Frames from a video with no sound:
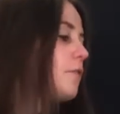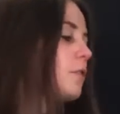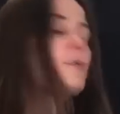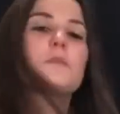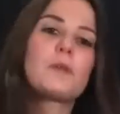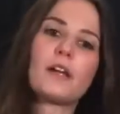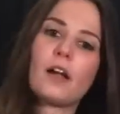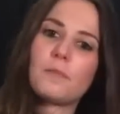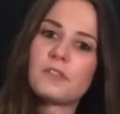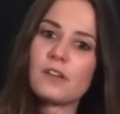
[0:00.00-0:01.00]
Fluence
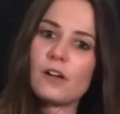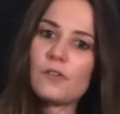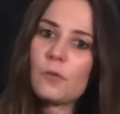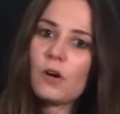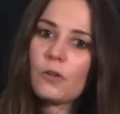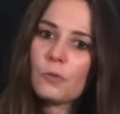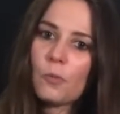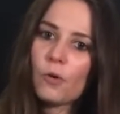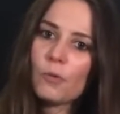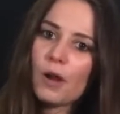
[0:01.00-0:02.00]
pickups here. If you want to
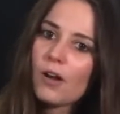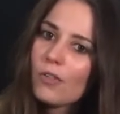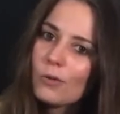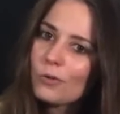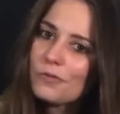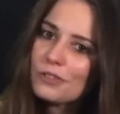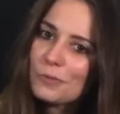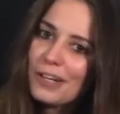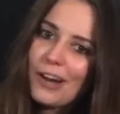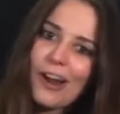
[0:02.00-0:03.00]
learn more about all the cool
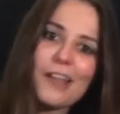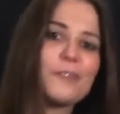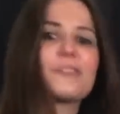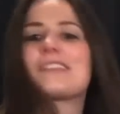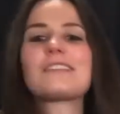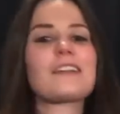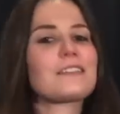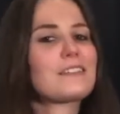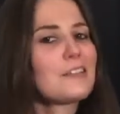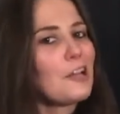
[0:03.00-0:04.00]
Fishman gear I use in these
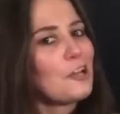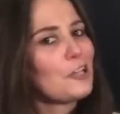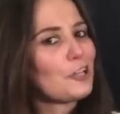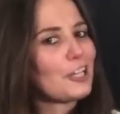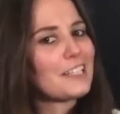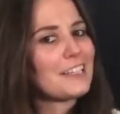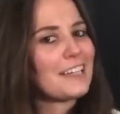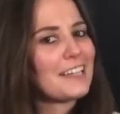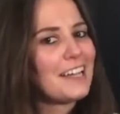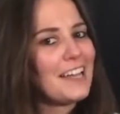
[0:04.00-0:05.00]
lessons, you can
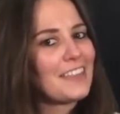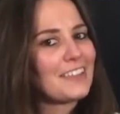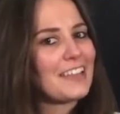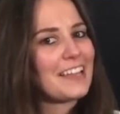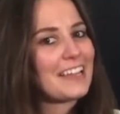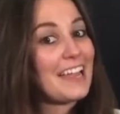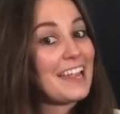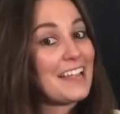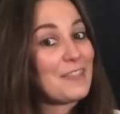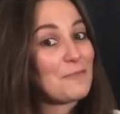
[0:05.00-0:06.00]
click the link
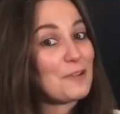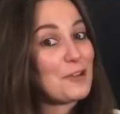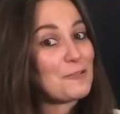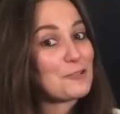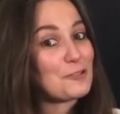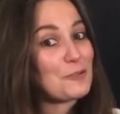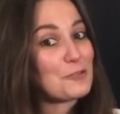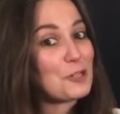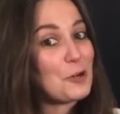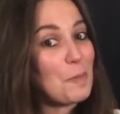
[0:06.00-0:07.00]
in the video
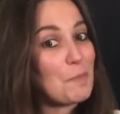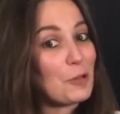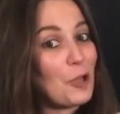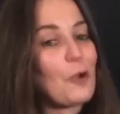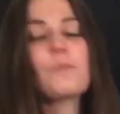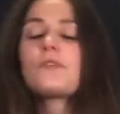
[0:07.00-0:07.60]
description below.